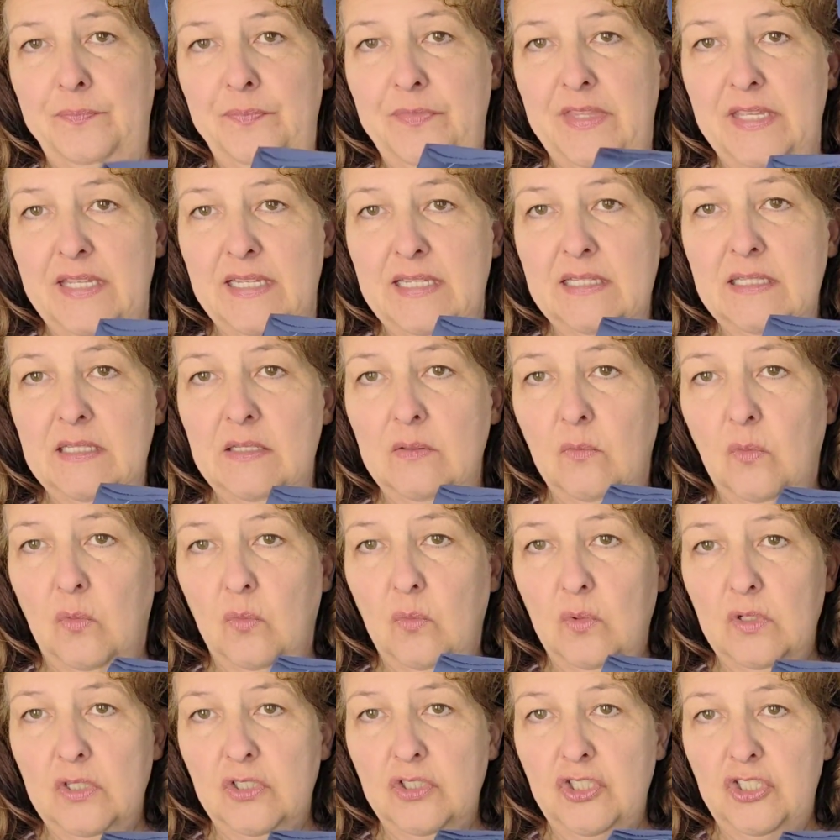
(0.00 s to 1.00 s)
this
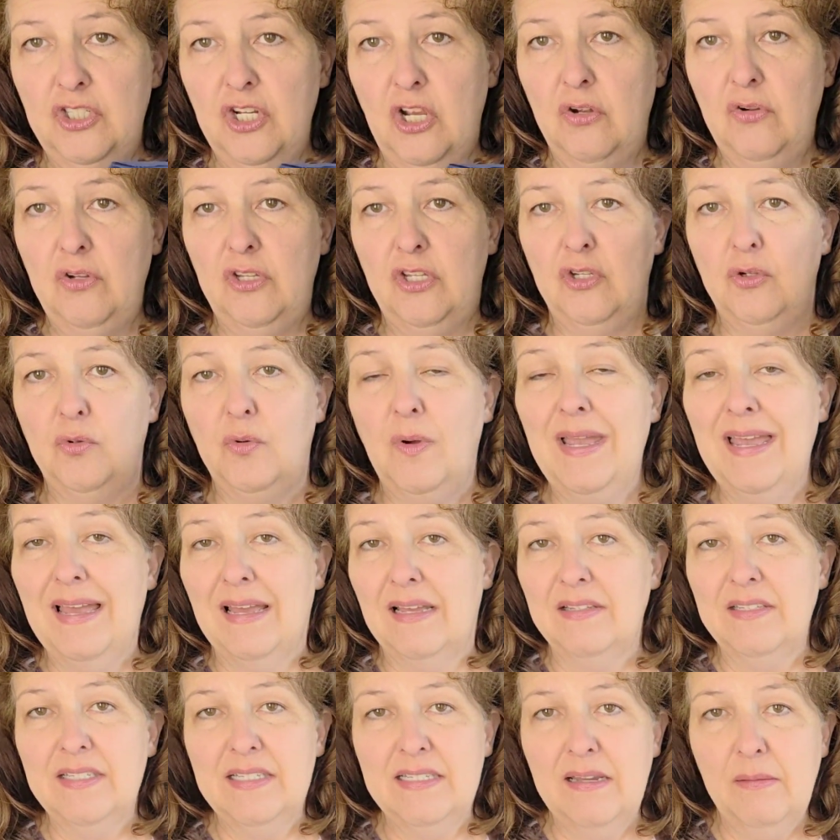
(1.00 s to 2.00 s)
will show you
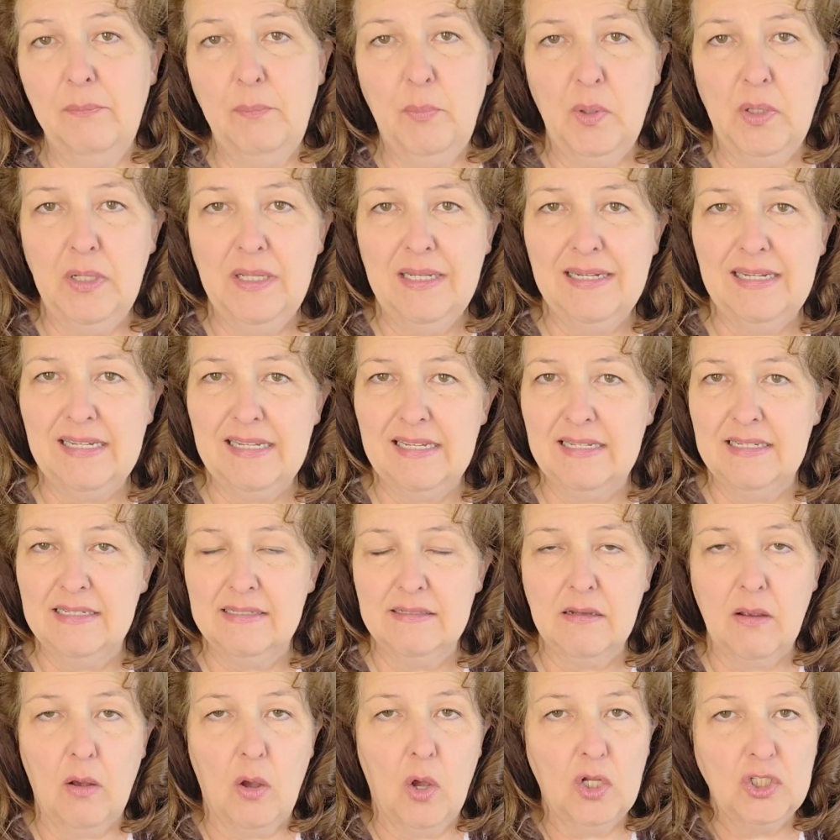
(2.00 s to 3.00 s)
how simple it
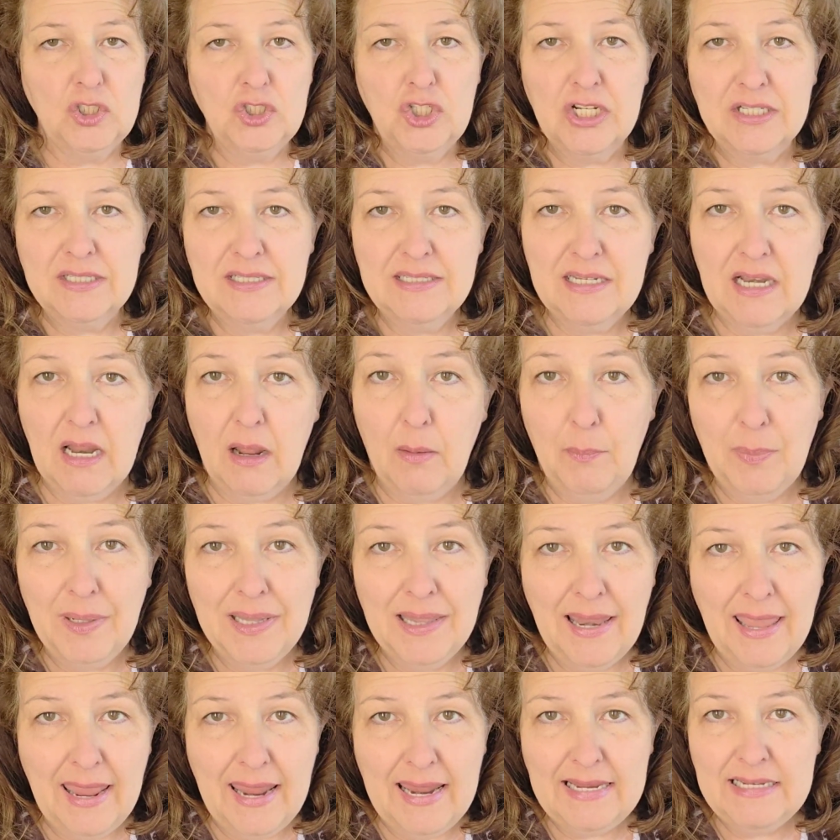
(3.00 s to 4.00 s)
is on just a
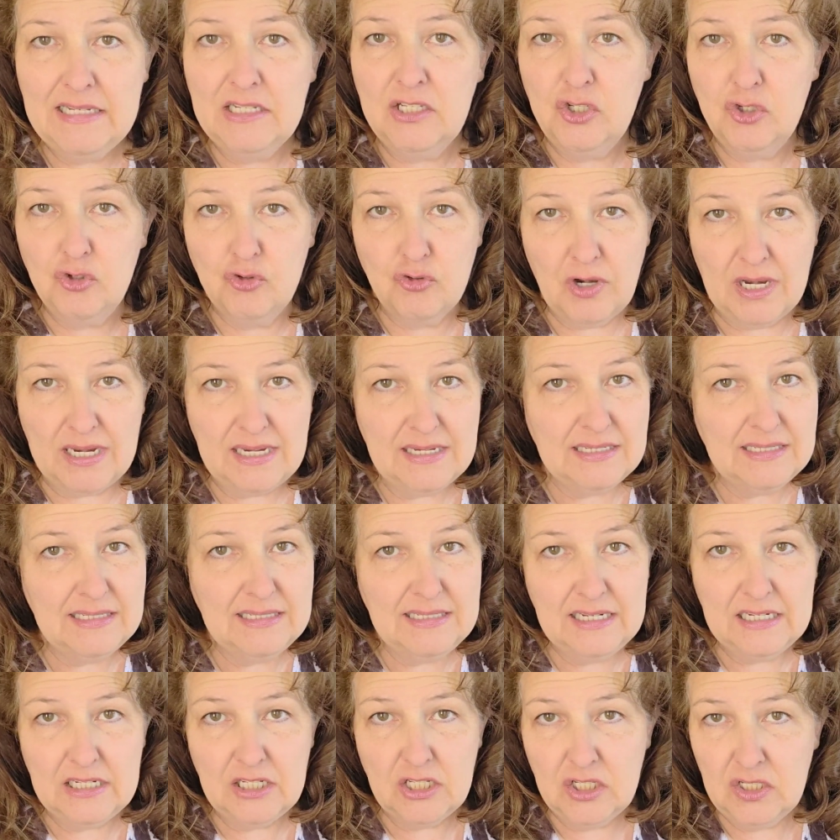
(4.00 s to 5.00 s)
plain straight
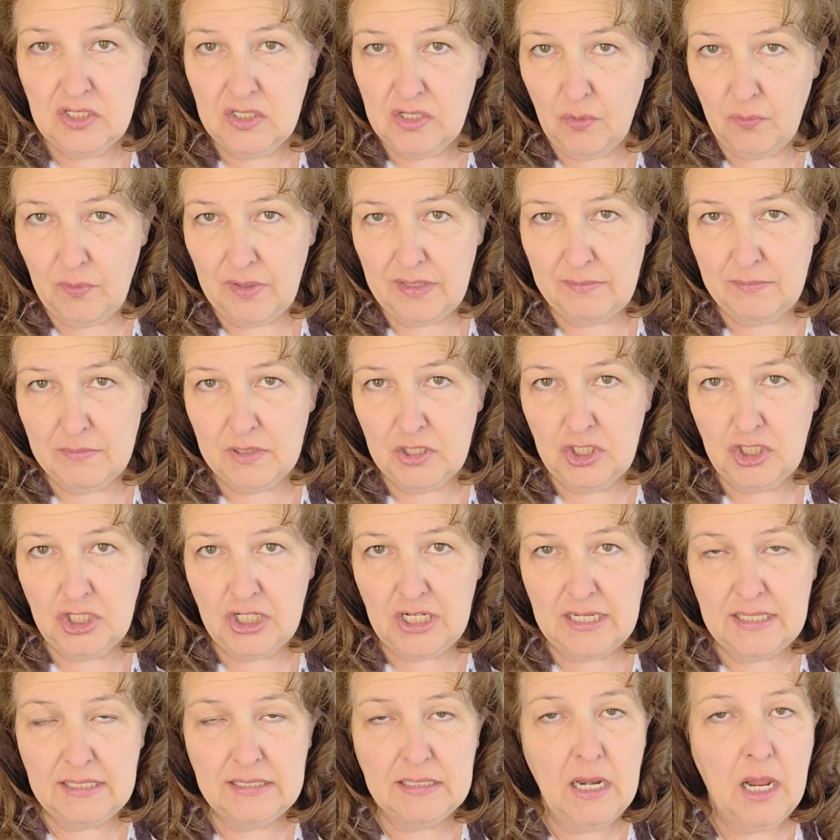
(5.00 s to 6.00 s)
stitch sewing
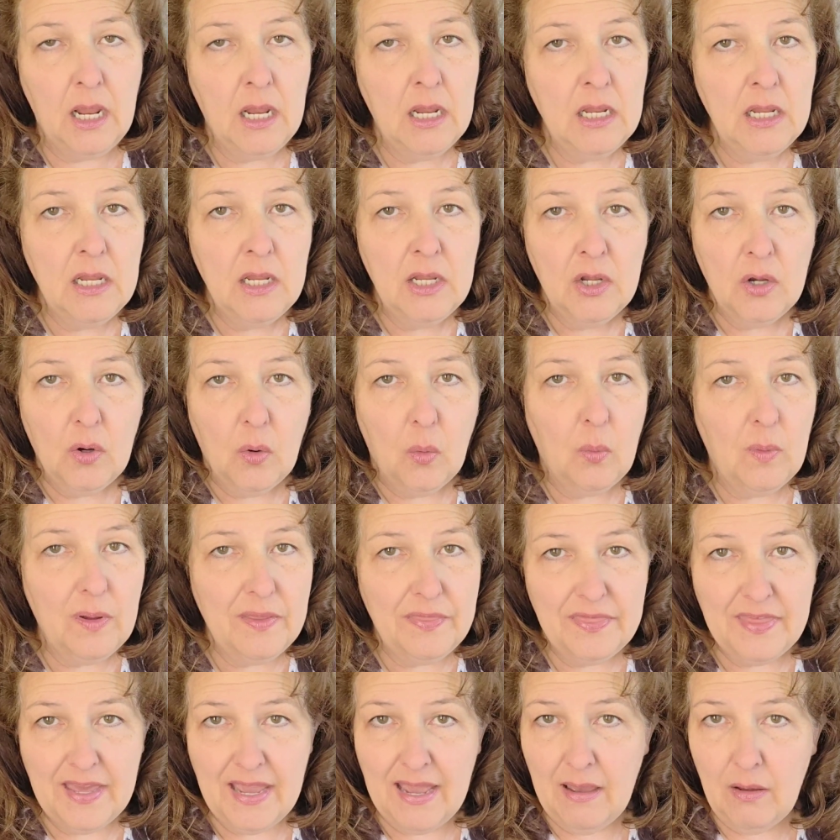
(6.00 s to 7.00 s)
machine
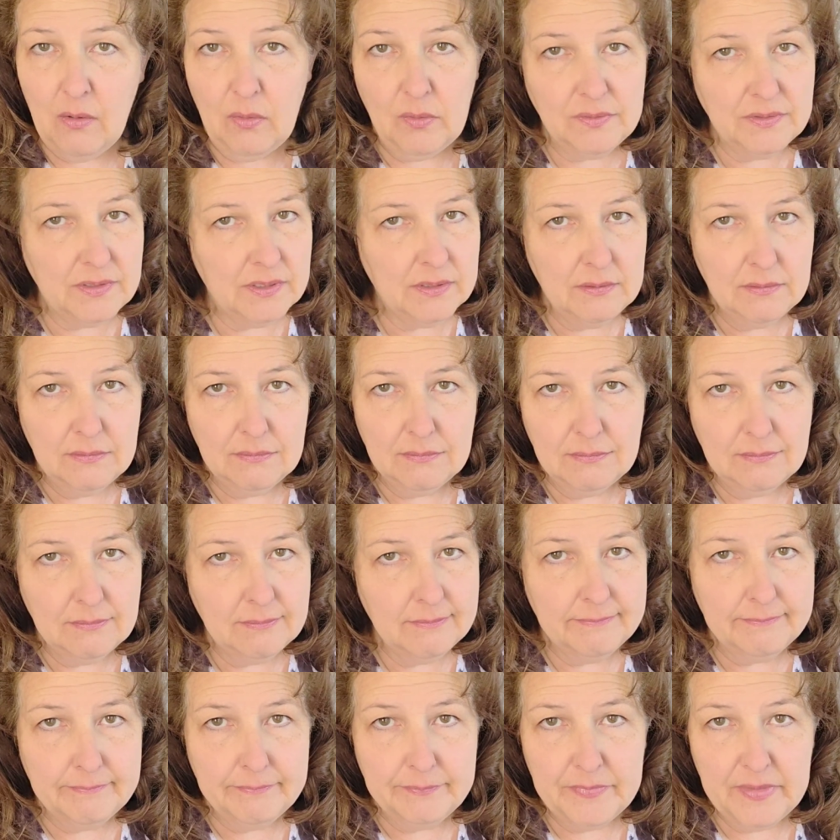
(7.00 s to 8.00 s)
without
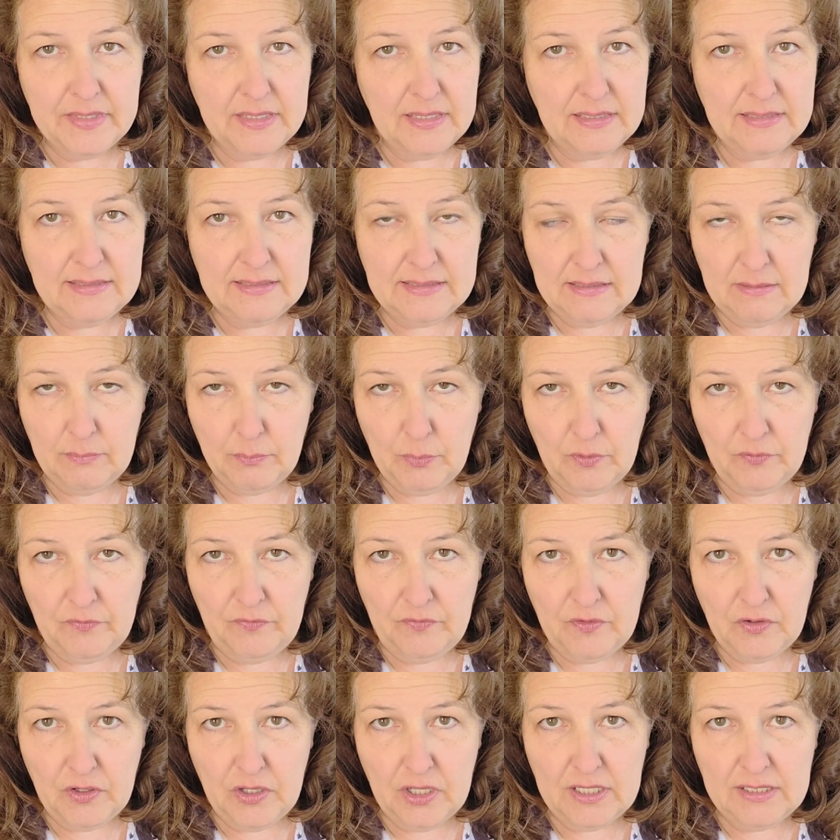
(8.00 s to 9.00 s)
a zipper
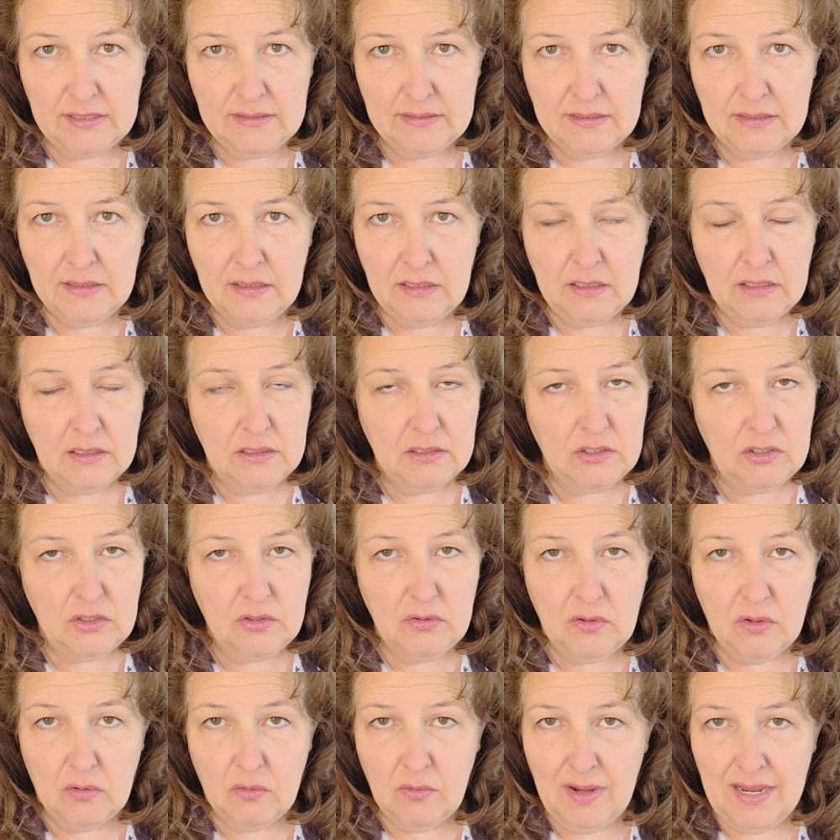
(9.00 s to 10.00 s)
foot.
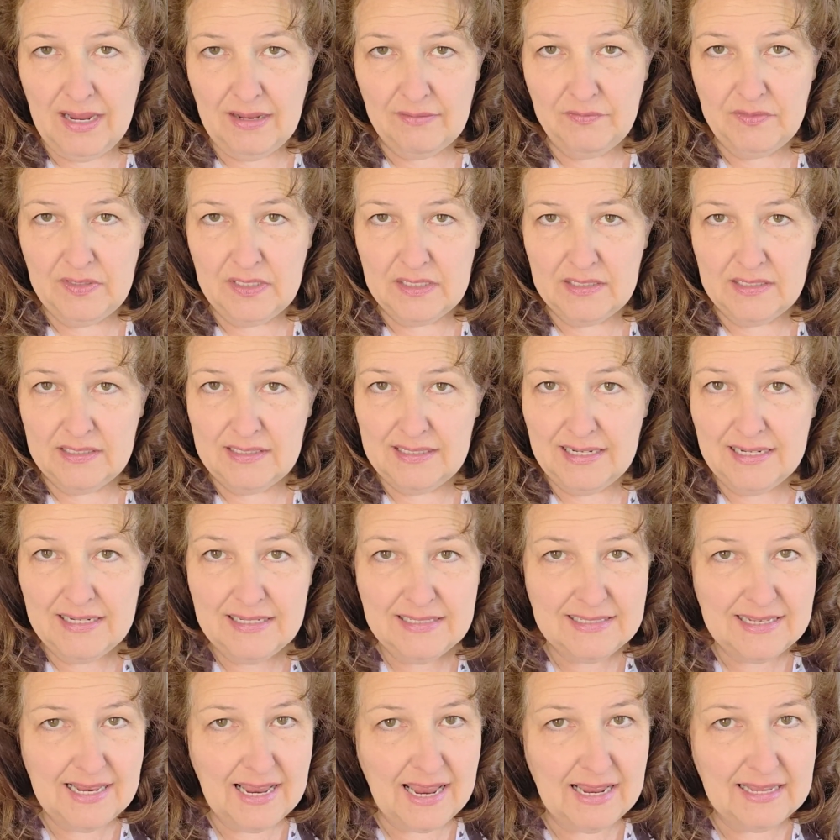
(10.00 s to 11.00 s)
You don't have to
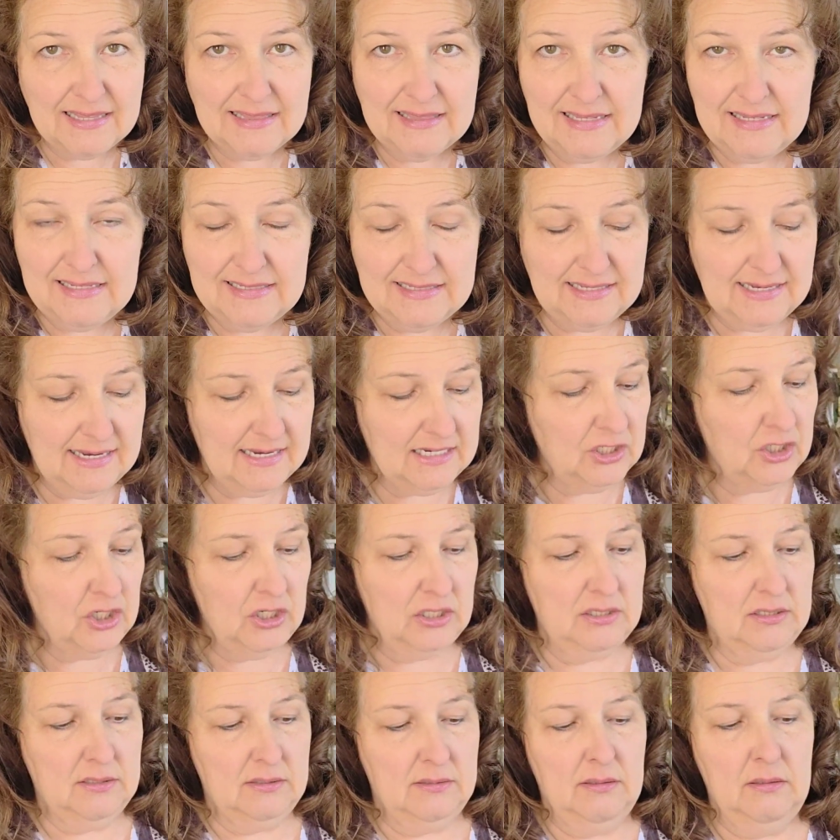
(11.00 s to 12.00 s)
zigzag these
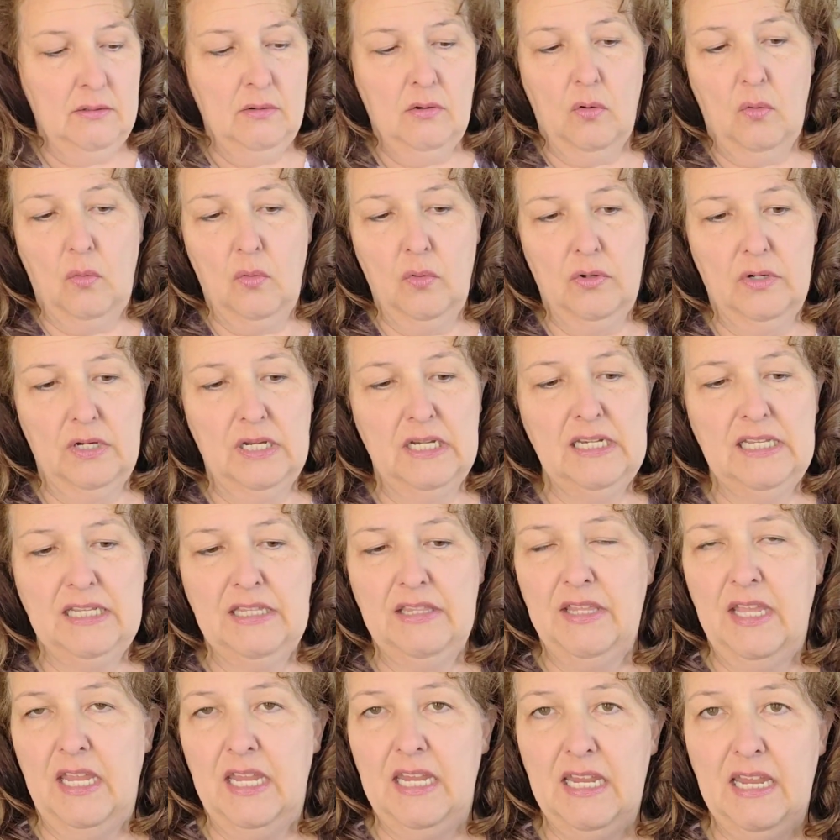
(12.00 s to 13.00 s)
edges or
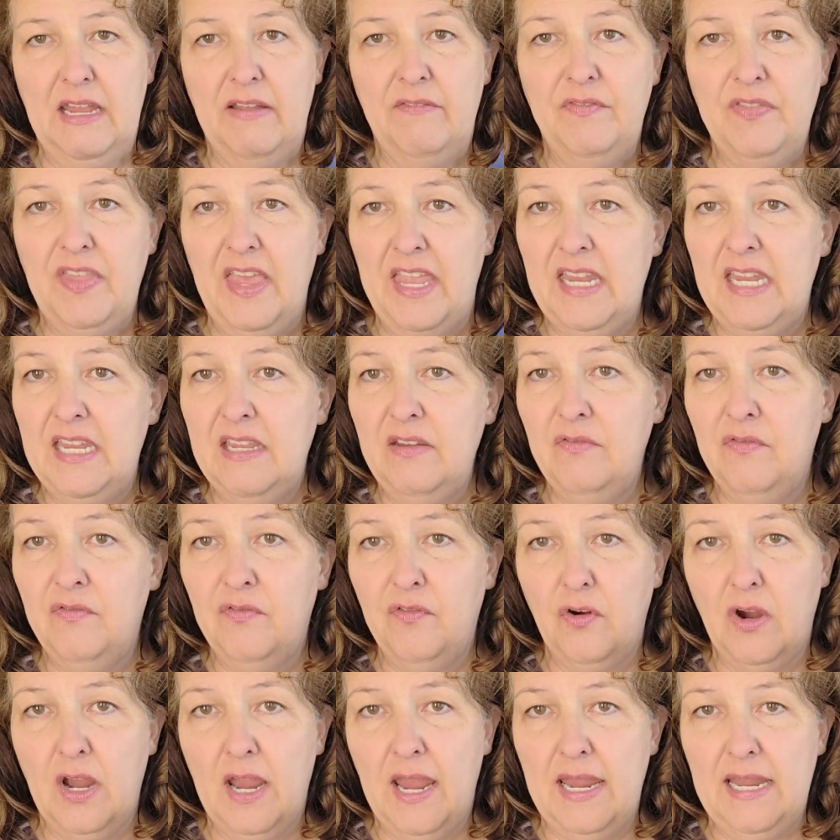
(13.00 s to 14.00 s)
anything. If they get
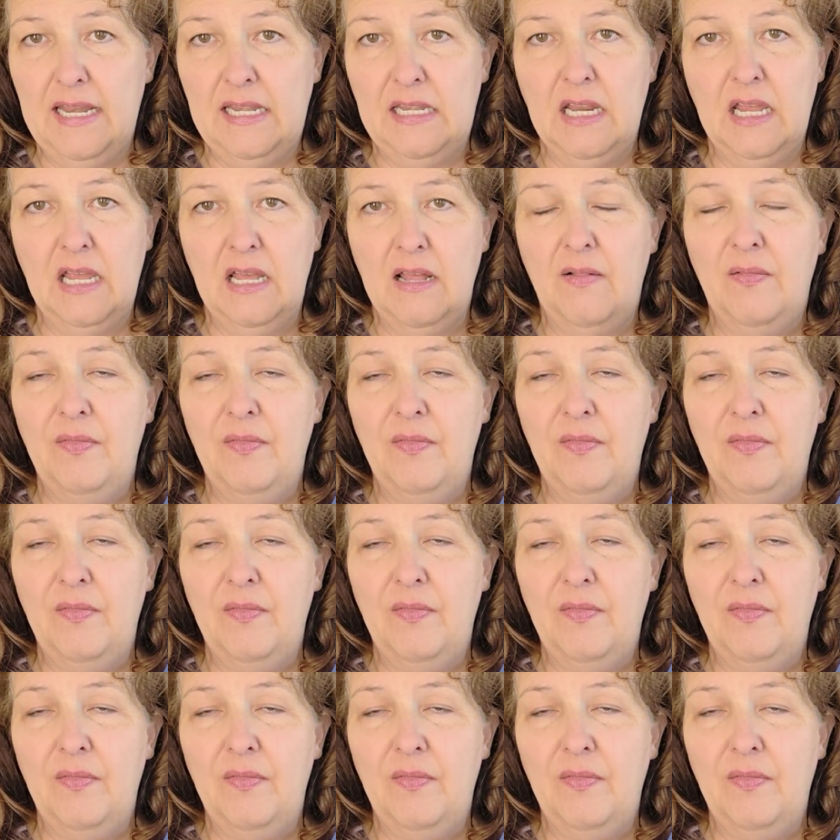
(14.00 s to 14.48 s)
frayed,